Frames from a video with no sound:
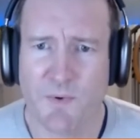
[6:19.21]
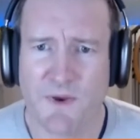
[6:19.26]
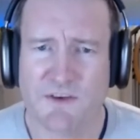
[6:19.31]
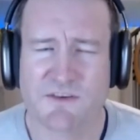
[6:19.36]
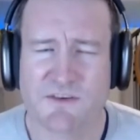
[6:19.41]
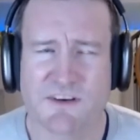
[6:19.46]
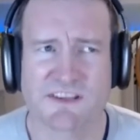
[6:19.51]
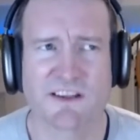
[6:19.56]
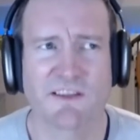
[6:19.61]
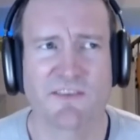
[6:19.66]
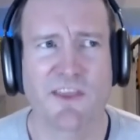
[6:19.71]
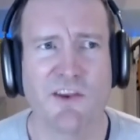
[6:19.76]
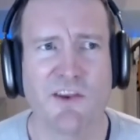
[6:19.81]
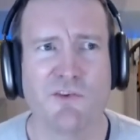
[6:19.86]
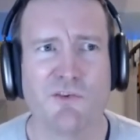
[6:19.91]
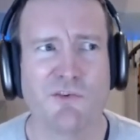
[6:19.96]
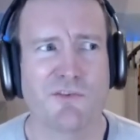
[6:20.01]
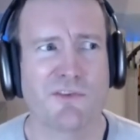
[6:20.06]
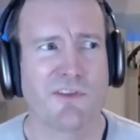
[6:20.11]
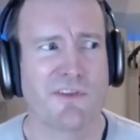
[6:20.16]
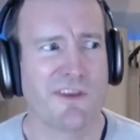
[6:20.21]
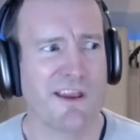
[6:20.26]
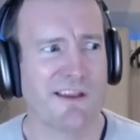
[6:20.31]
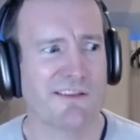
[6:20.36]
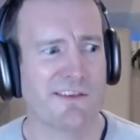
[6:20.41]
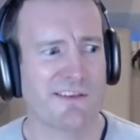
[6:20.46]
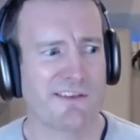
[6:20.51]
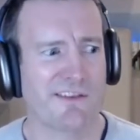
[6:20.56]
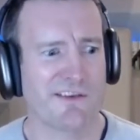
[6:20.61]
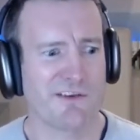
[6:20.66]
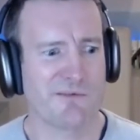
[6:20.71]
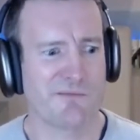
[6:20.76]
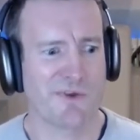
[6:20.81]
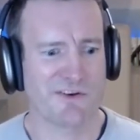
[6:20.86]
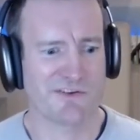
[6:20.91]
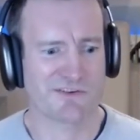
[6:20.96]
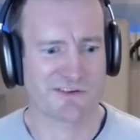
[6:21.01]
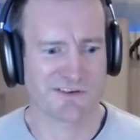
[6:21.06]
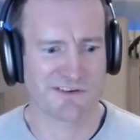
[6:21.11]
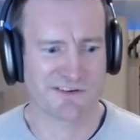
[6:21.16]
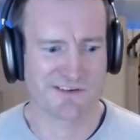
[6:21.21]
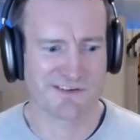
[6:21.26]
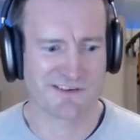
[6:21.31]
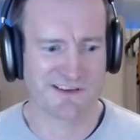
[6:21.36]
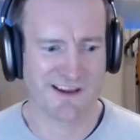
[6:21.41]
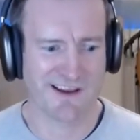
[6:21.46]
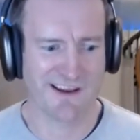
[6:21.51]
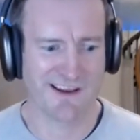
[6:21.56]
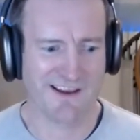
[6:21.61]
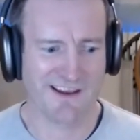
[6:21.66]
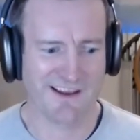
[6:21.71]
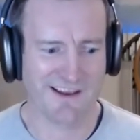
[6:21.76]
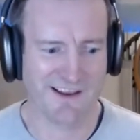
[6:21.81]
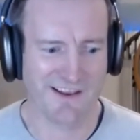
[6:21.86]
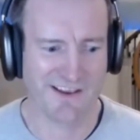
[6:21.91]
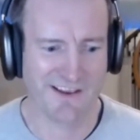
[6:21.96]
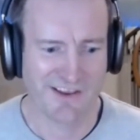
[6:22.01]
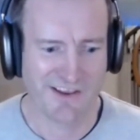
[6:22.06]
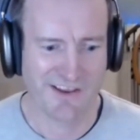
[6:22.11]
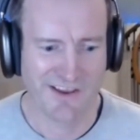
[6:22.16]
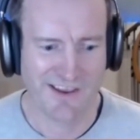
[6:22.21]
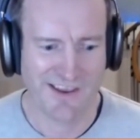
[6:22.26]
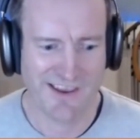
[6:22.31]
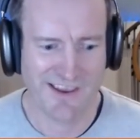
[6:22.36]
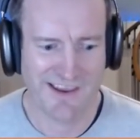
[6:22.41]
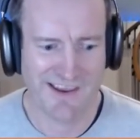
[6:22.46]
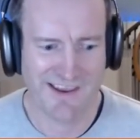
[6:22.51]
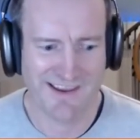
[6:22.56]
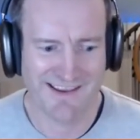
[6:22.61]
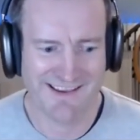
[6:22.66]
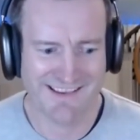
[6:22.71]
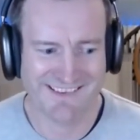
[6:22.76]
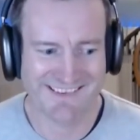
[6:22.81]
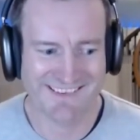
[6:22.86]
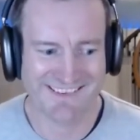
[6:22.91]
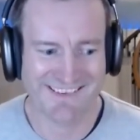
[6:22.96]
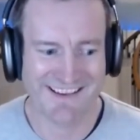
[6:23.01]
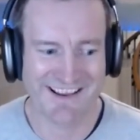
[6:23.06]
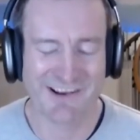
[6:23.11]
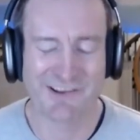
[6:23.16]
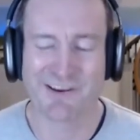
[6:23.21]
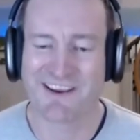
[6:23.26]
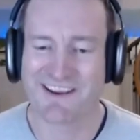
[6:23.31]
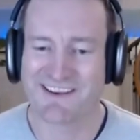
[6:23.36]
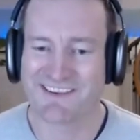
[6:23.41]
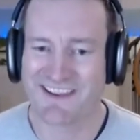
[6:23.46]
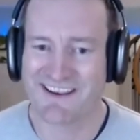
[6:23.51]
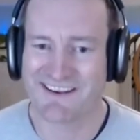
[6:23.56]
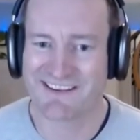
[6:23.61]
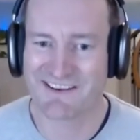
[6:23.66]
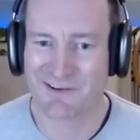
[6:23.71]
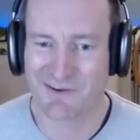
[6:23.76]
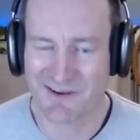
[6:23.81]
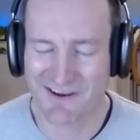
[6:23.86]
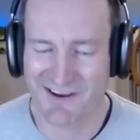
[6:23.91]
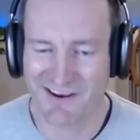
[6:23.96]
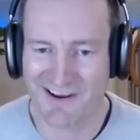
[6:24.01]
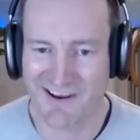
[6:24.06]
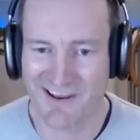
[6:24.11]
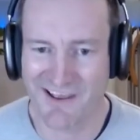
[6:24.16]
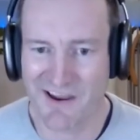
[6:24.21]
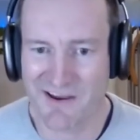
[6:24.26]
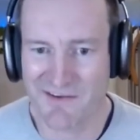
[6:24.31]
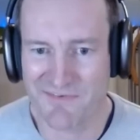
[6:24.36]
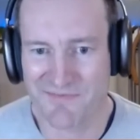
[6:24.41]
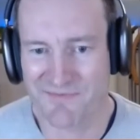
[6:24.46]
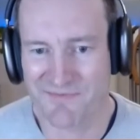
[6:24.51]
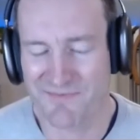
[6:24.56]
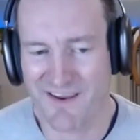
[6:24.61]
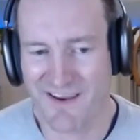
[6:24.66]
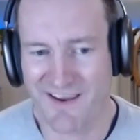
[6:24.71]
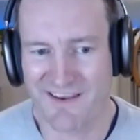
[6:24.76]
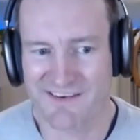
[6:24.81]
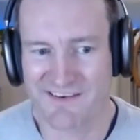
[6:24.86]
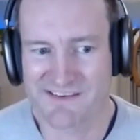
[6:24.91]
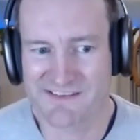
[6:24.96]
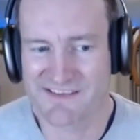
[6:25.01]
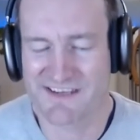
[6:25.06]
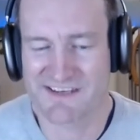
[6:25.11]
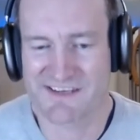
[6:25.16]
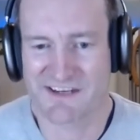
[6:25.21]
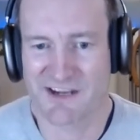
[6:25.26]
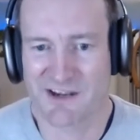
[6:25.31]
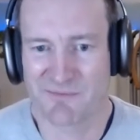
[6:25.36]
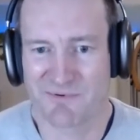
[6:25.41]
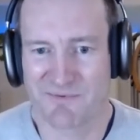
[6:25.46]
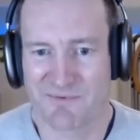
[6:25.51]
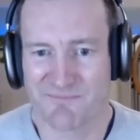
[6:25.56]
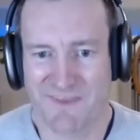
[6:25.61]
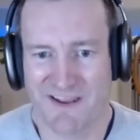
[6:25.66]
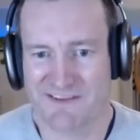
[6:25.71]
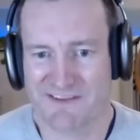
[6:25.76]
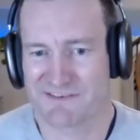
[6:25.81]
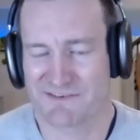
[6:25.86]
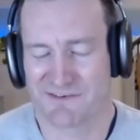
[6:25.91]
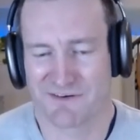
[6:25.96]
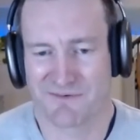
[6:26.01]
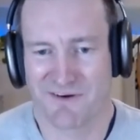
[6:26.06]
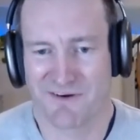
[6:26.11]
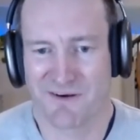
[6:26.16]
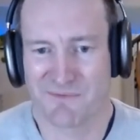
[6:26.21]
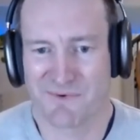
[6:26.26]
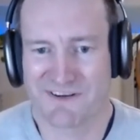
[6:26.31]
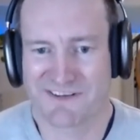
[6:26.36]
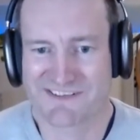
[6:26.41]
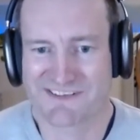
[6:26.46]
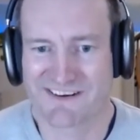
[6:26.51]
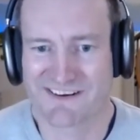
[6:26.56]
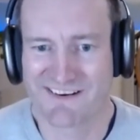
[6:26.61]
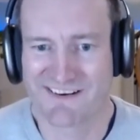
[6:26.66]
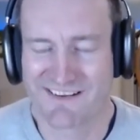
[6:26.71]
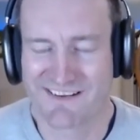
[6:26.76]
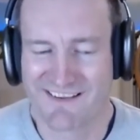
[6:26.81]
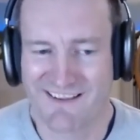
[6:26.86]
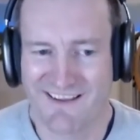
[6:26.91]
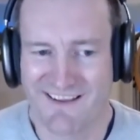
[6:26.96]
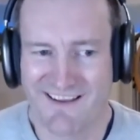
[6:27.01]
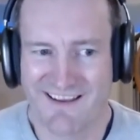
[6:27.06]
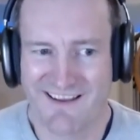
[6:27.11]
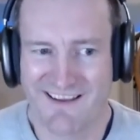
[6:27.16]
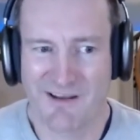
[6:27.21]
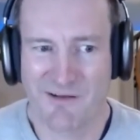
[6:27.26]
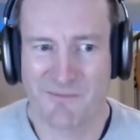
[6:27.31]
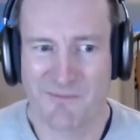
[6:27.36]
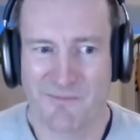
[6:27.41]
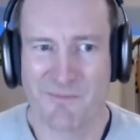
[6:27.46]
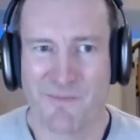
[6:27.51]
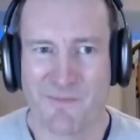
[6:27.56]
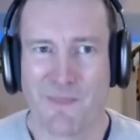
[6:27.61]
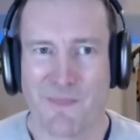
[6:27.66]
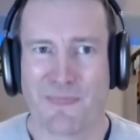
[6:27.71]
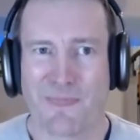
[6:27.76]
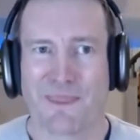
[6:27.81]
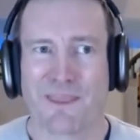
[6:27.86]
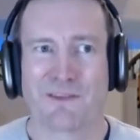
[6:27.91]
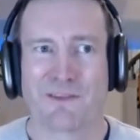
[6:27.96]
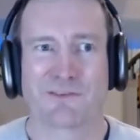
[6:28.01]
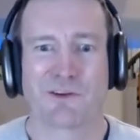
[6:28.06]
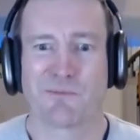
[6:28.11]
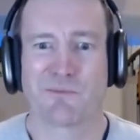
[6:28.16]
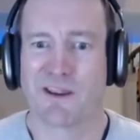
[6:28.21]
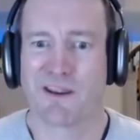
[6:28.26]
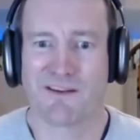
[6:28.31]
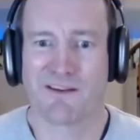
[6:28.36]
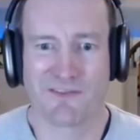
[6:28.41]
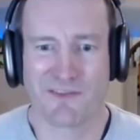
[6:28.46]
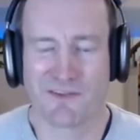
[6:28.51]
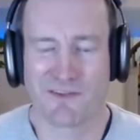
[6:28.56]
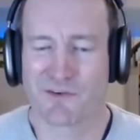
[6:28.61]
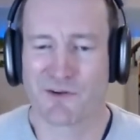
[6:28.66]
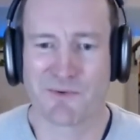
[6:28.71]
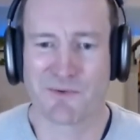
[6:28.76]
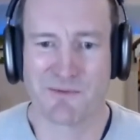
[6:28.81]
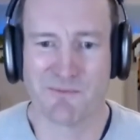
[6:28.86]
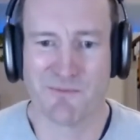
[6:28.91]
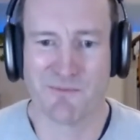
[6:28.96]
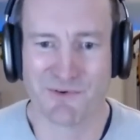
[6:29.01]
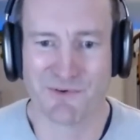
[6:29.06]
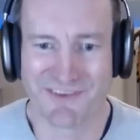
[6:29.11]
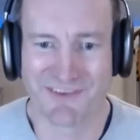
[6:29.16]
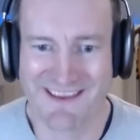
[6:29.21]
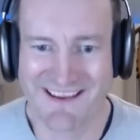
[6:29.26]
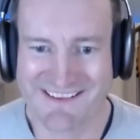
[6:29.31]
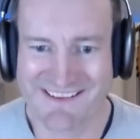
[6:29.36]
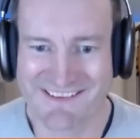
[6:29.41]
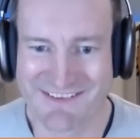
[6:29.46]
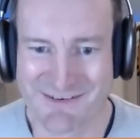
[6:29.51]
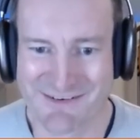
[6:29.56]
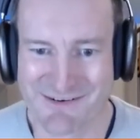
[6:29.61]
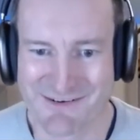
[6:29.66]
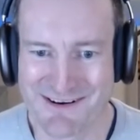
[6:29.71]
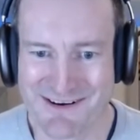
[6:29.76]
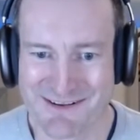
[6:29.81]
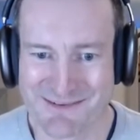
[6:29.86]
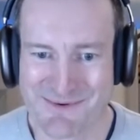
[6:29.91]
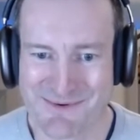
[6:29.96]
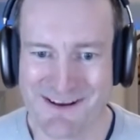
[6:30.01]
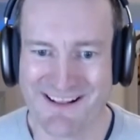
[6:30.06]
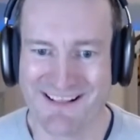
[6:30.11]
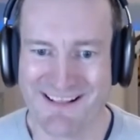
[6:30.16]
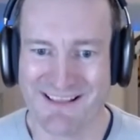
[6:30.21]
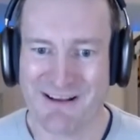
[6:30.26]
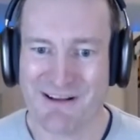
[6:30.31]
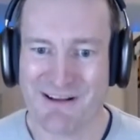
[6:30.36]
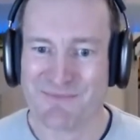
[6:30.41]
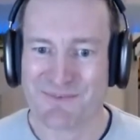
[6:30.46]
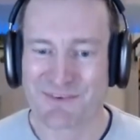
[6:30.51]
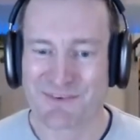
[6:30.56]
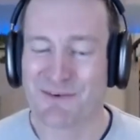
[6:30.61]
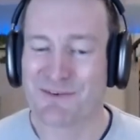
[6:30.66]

Super interesting. Then the next thing that you mentioned is looking at data, looking at life, and setting up Atidot, right? Which there's got to be more to that story as well.